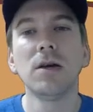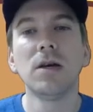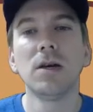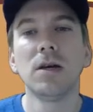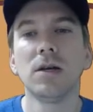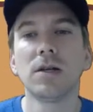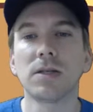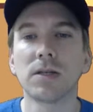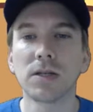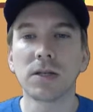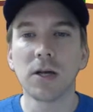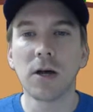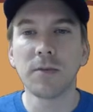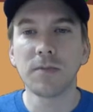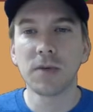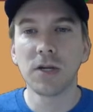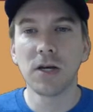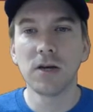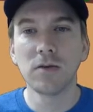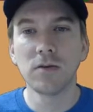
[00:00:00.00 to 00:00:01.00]
It's a
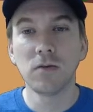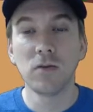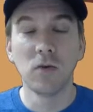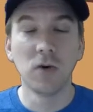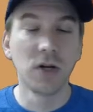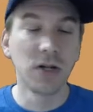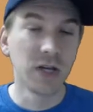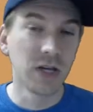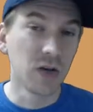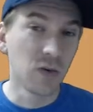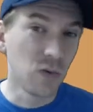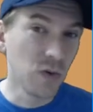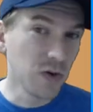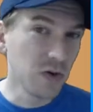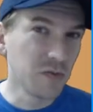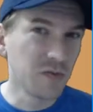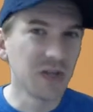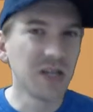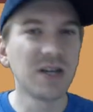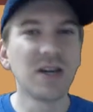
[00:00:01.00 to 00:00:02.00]
top-down, well, it
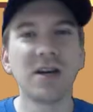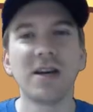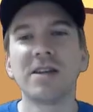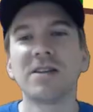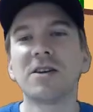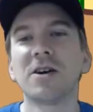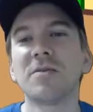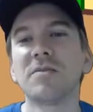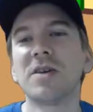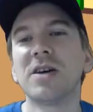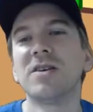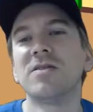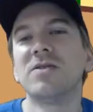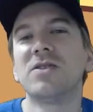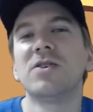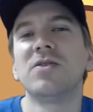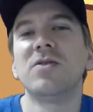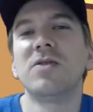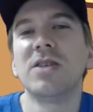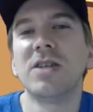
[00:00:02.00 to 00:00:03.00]
will be a
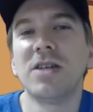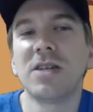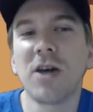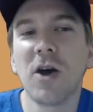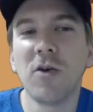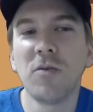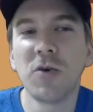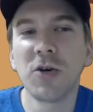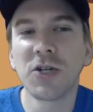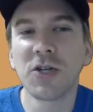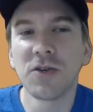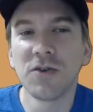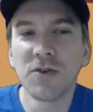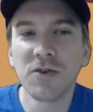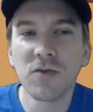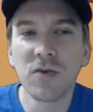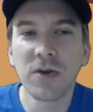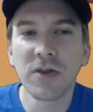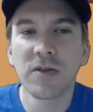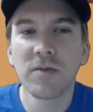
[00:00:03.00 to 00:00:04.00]
top-down 2D cowboy
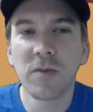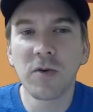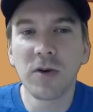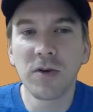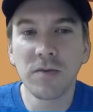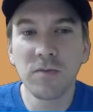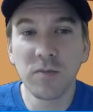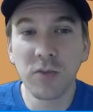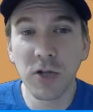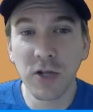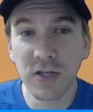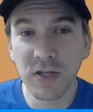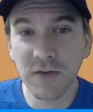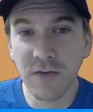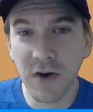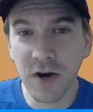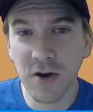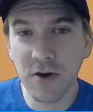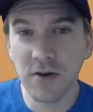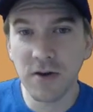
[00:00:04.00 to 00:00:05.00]
shooter where the
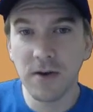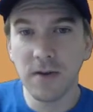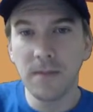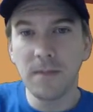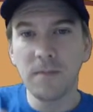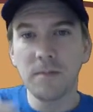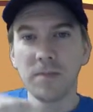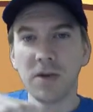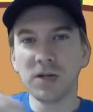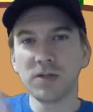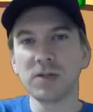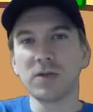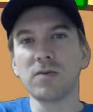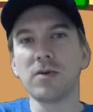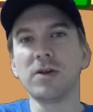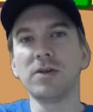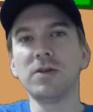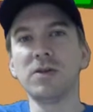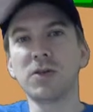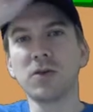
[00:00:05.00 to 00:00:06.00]
bullets fired bounce
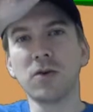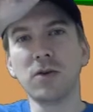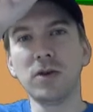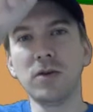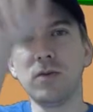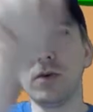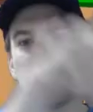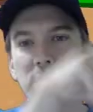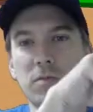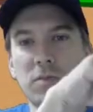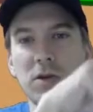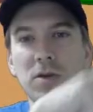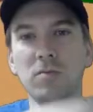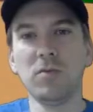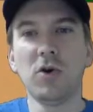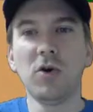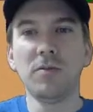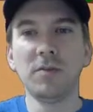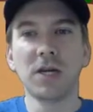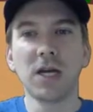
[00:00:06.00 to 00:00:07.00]
around the screen with a
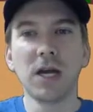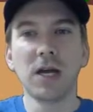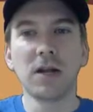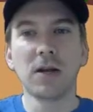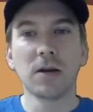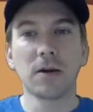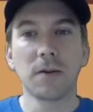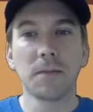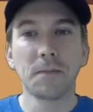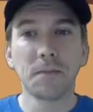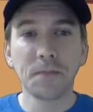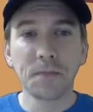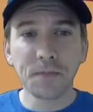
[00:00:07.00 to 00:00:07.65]
pinball mechanic.